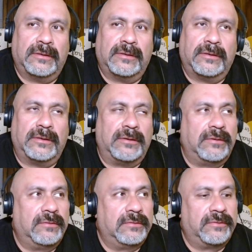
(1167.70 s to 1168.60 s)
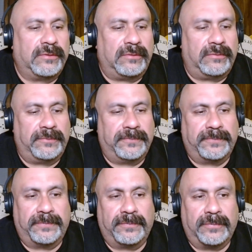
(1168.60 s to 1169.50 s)
You know, so
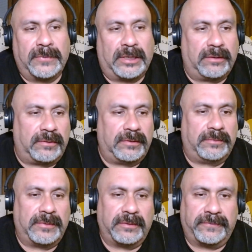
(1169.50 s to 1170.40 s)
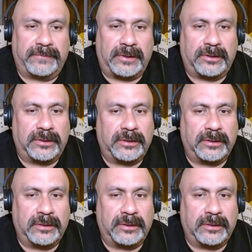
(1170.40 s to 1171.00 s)
anyways, let me finish.